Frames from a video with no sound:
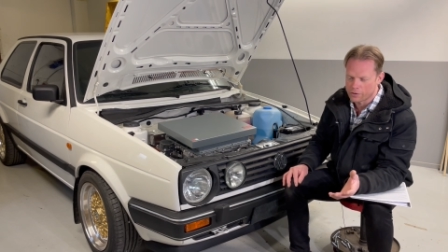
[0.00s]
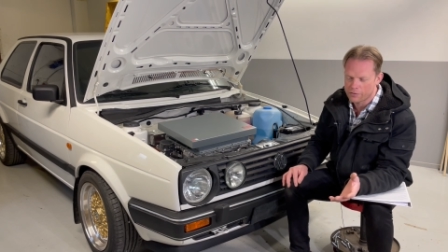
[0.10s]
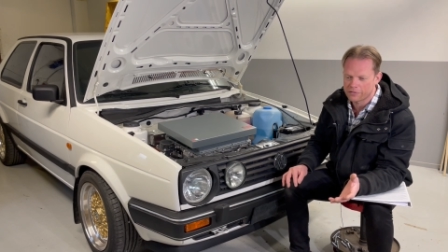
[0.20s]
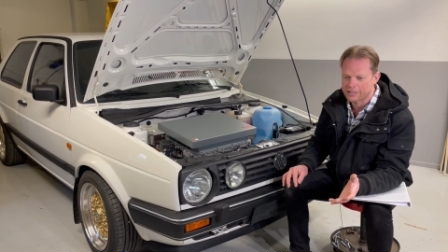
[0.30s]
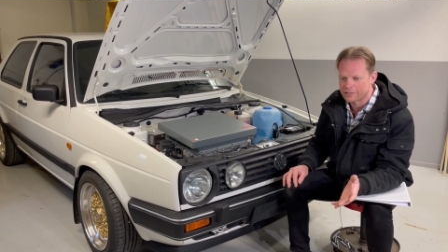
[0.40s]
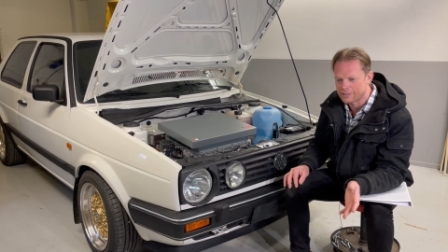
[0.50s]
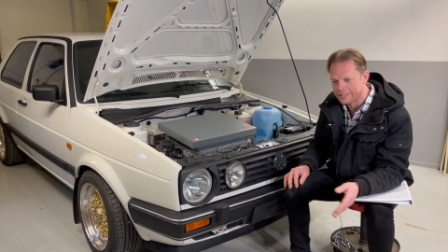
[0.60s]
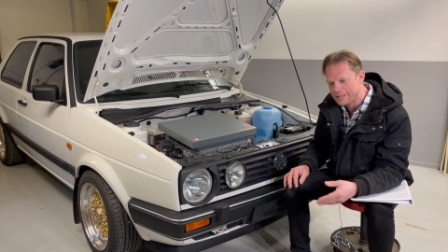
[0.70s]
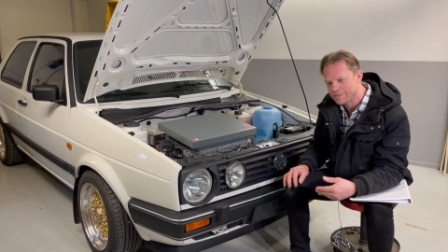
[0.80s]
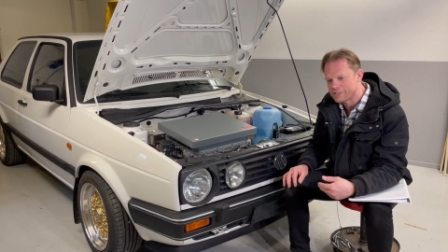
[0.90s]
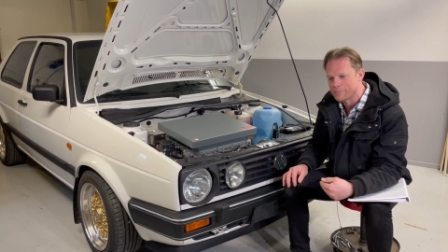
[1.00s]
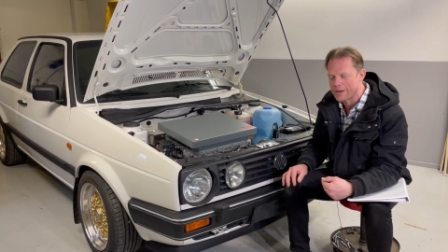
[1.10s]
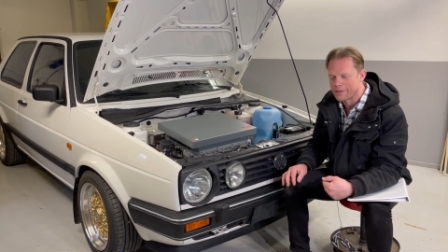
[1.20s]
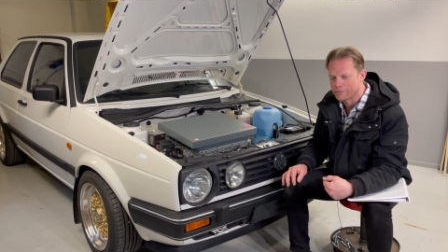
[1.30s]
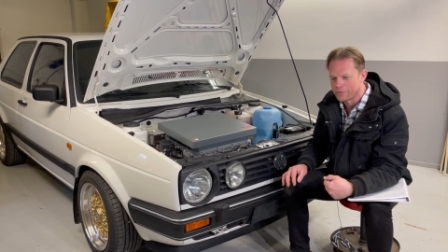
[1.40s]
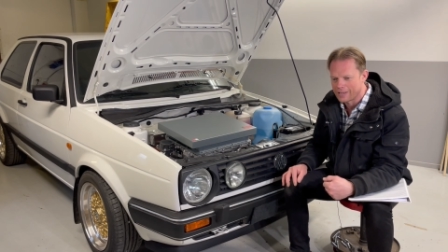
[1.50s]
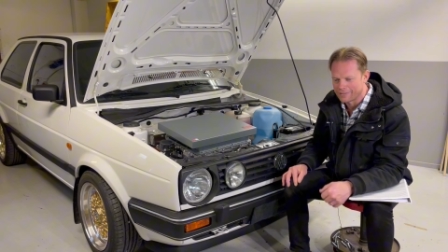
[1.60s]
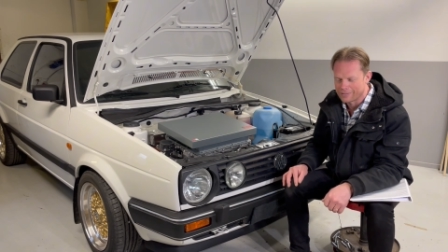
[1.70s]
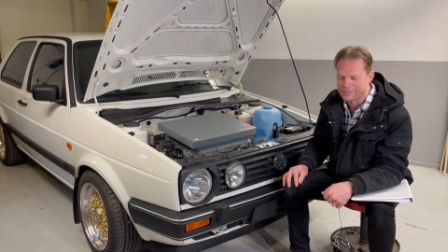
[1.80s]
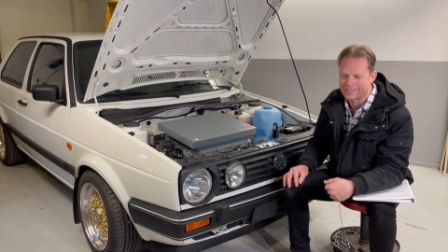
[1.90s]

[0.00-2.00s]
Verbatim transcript: current that leaves the battery and